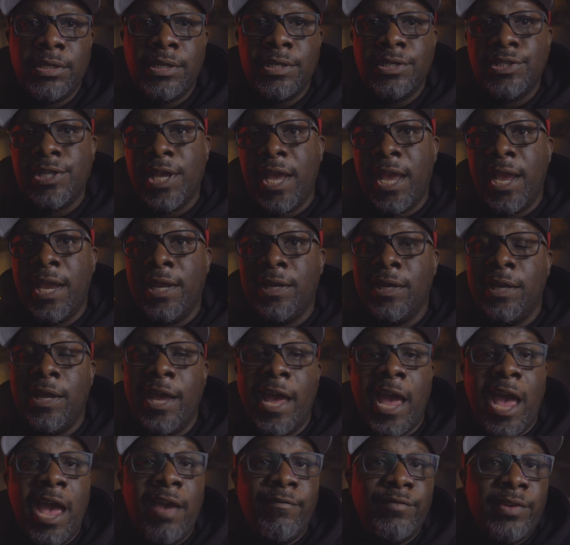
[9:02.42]
contain a
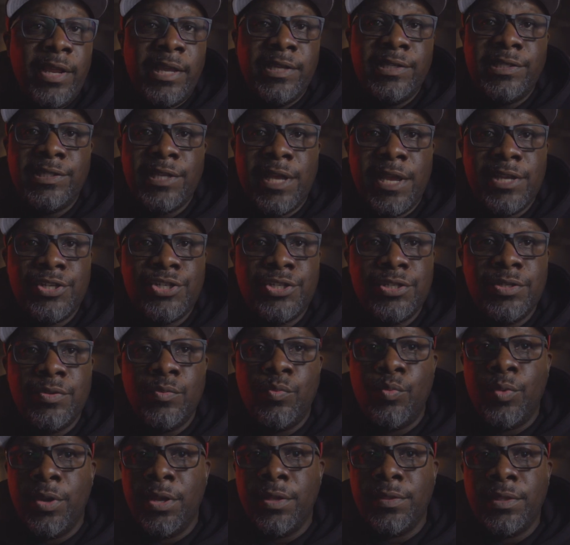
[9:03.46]
half day
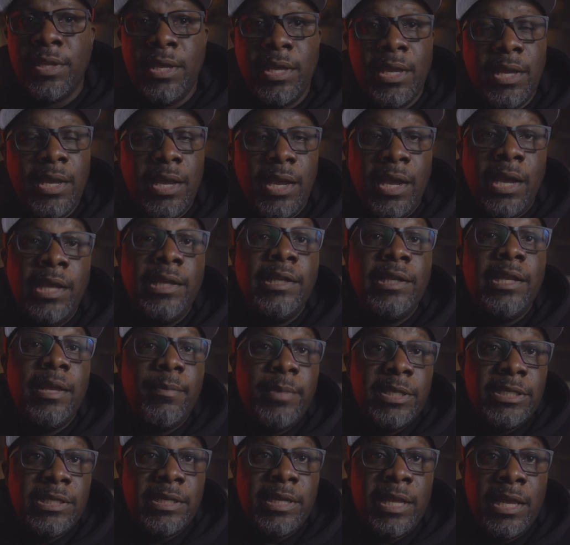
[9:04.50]
session with
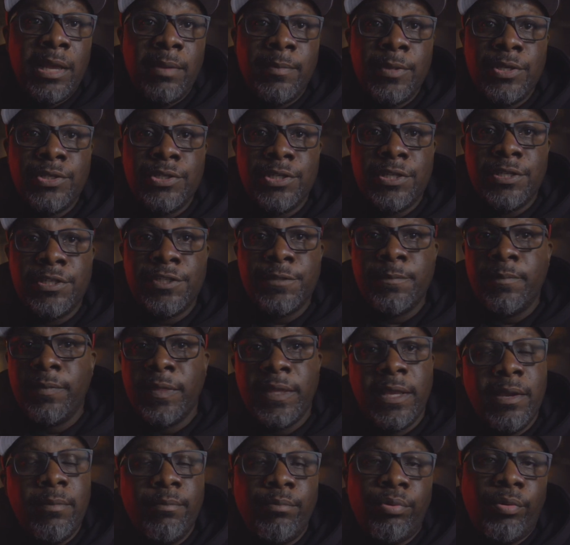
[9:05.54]
unlimited images,
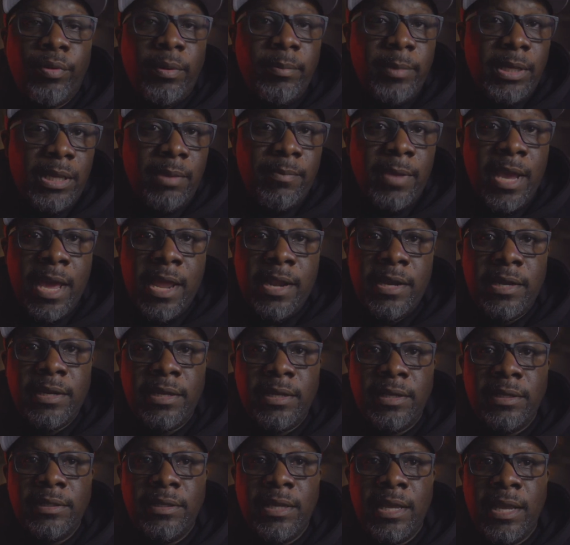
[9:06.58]
premium
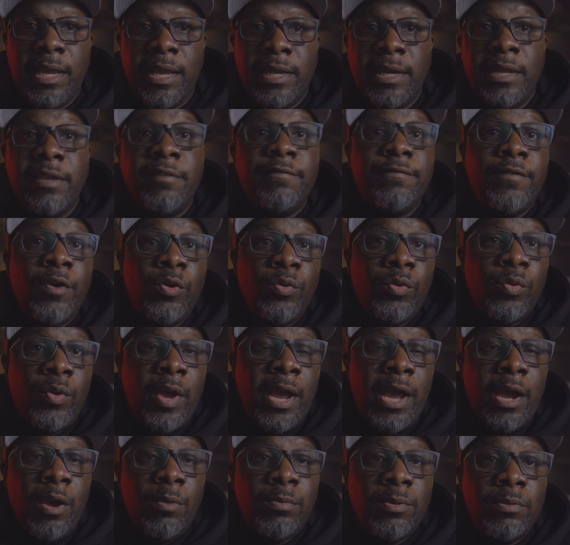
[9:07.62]
editing, and a photo
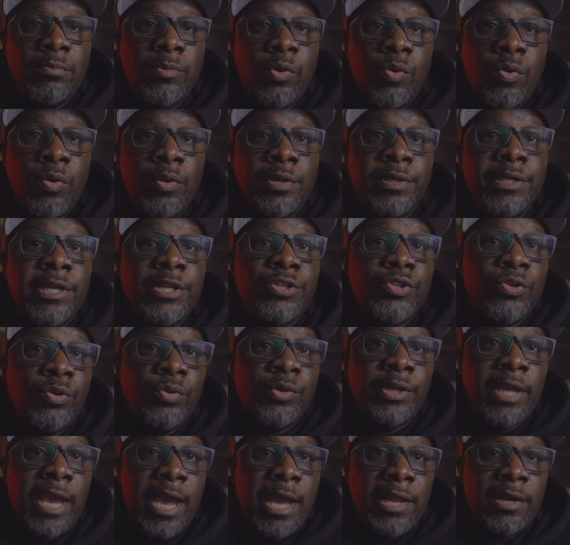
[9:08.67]
album or digital
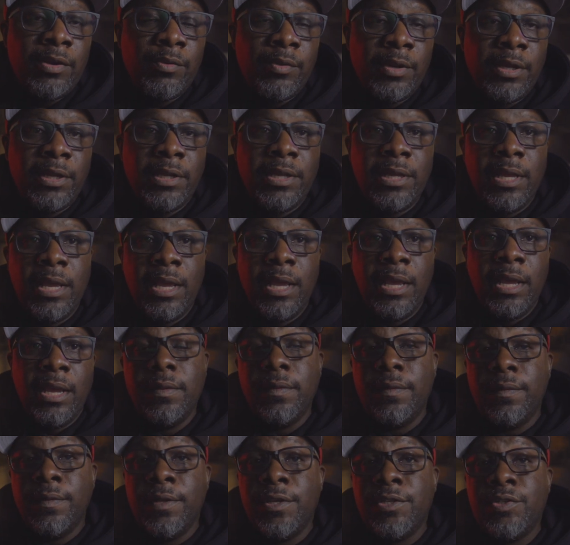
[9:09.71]
gallery.
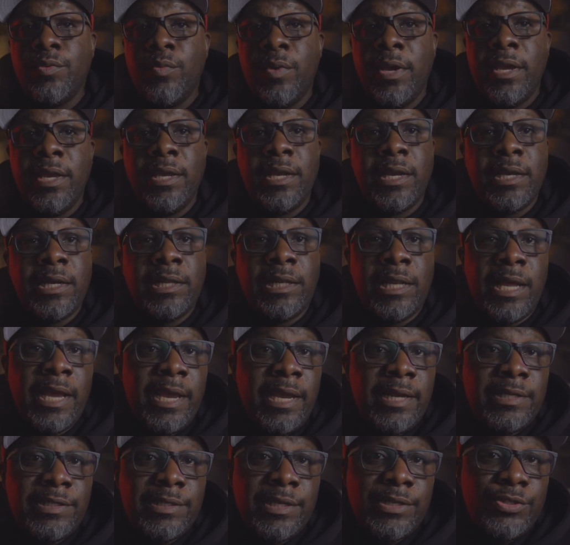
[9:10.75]
This way,
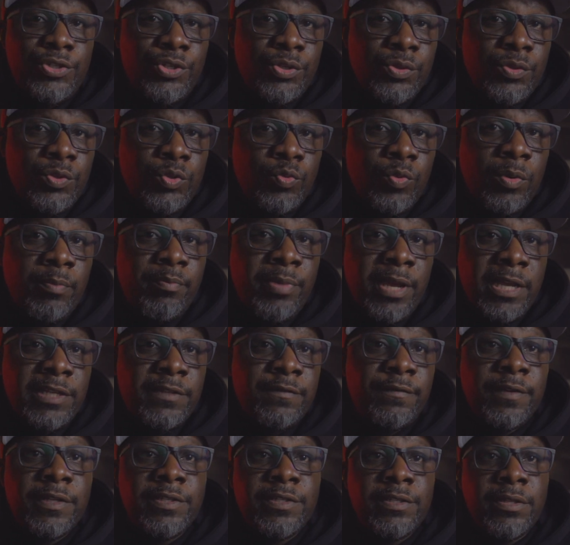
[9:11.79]
clients can choose what best
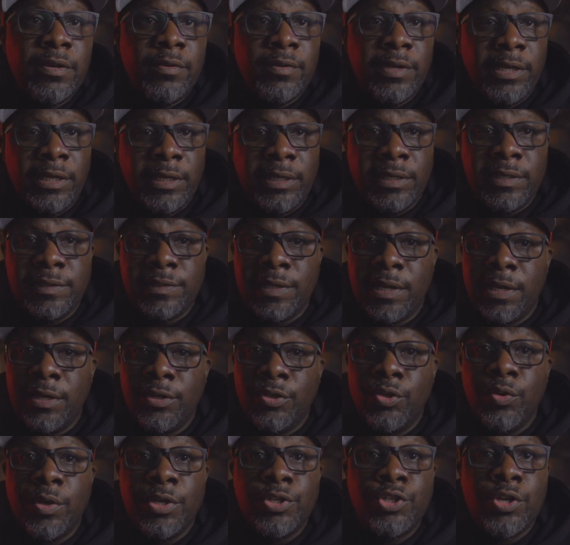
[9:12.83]
fits their needs,
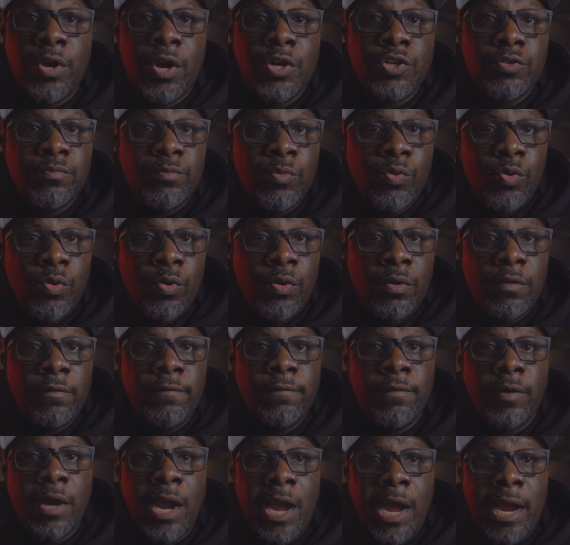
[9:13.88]
and you can charge more
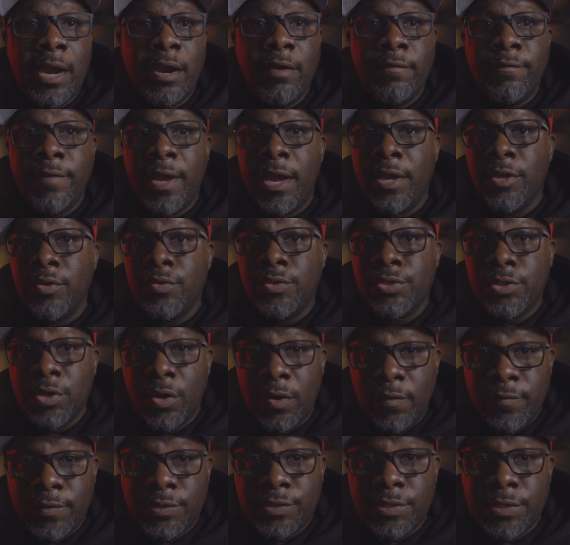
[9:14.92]
for higher value
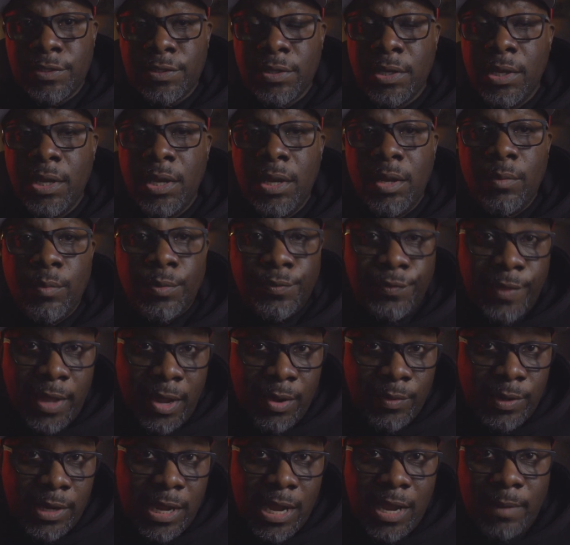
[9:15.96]
services
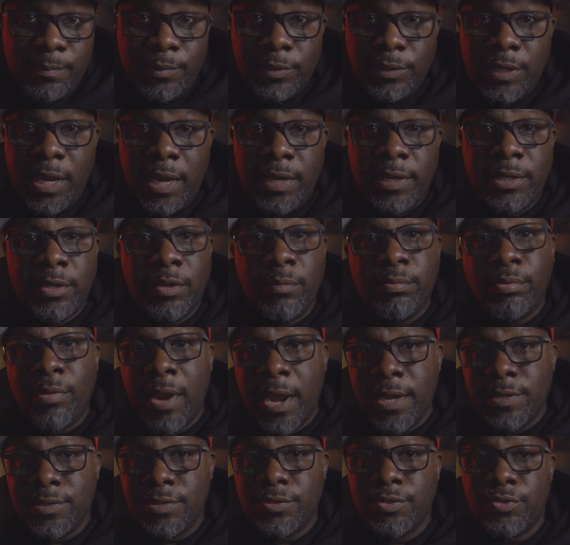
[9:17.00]
without complicating your
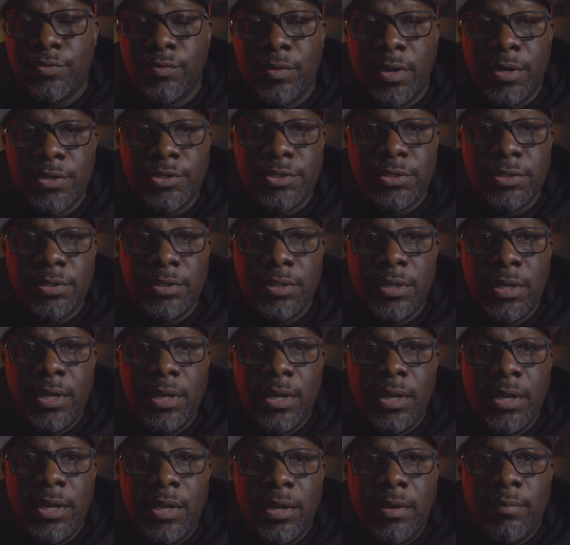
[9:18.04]
pricing structure.
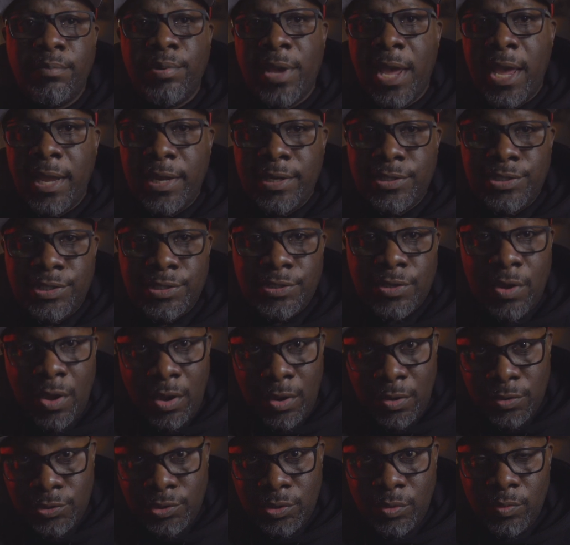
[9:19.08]
Packages
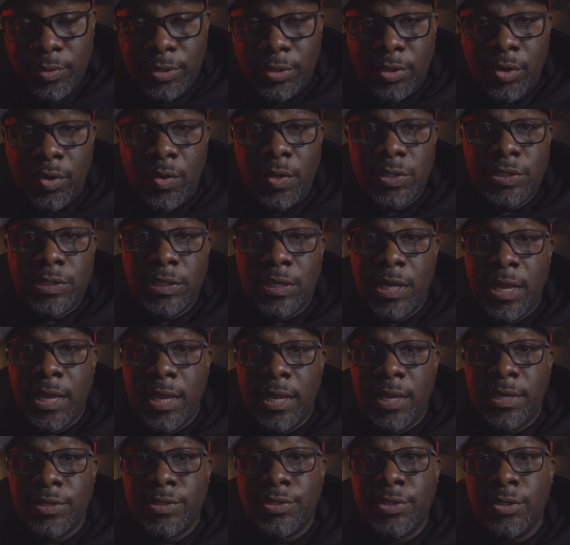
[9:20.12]
also encourage
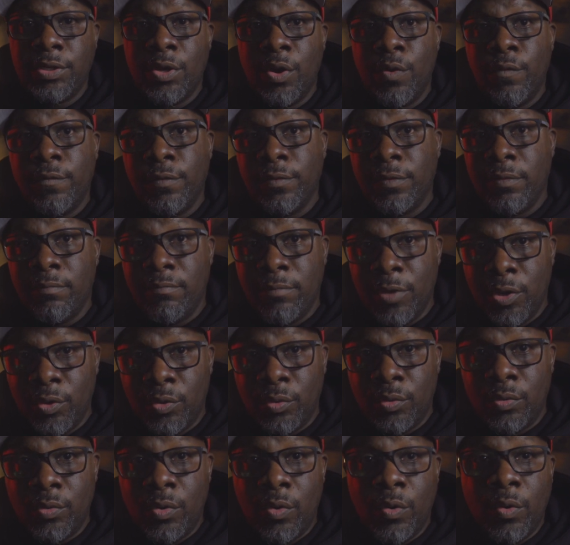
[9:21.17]
clients to go for the
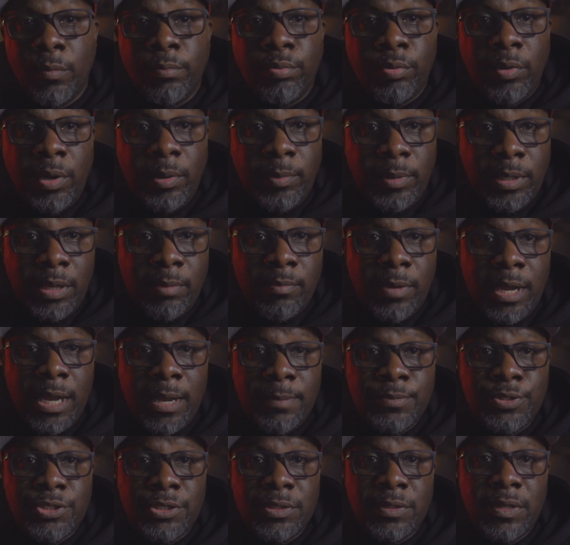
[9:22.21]
middle or premium
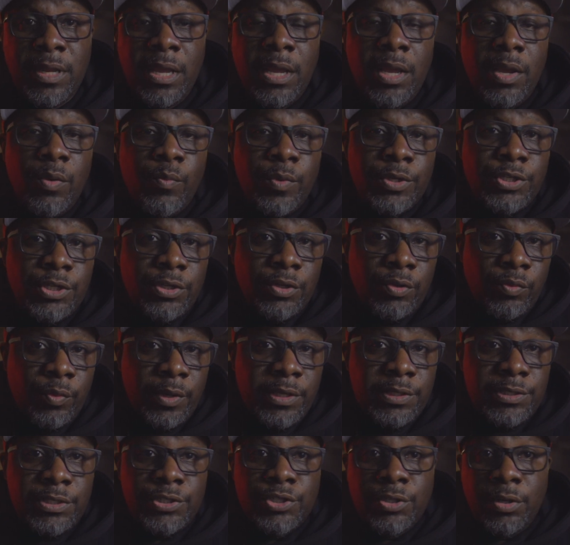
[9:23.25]
option, which
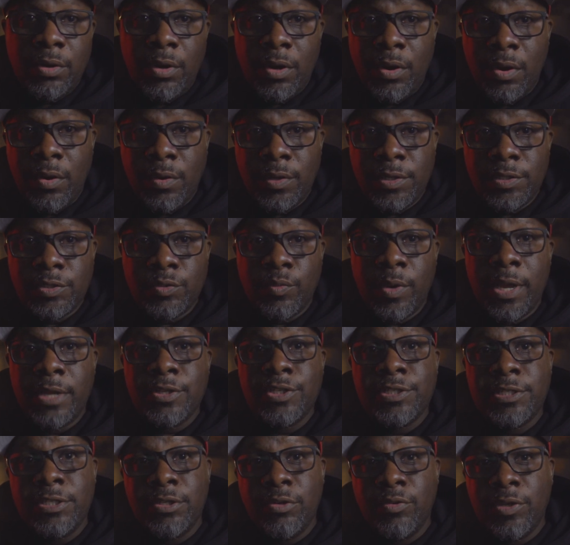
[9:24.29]
increases your earnings while
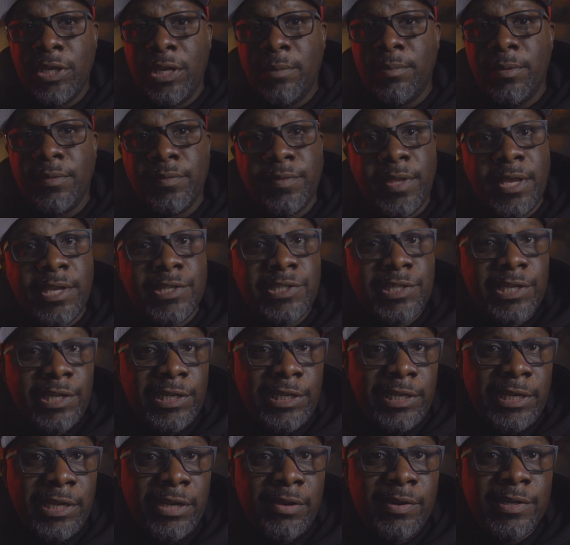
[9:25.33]
still keeping things
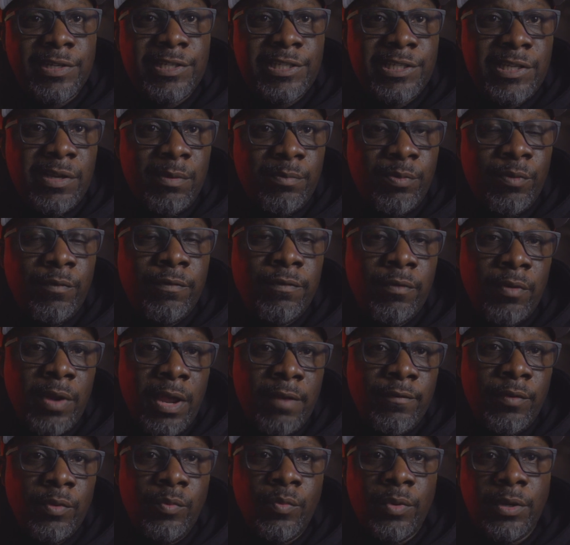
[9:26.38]
clear and simple for
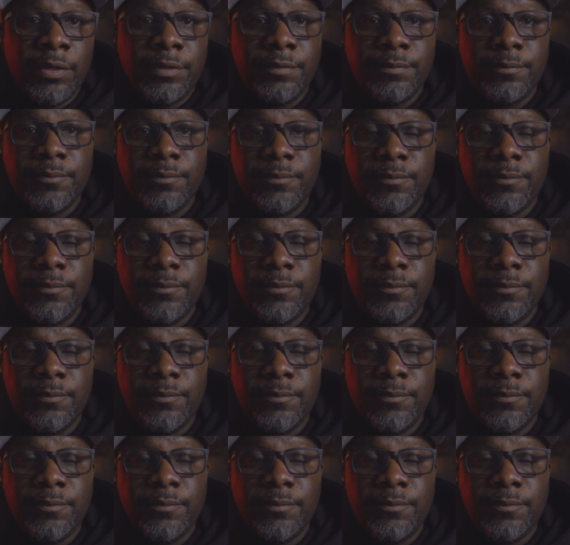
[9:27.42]
everyone.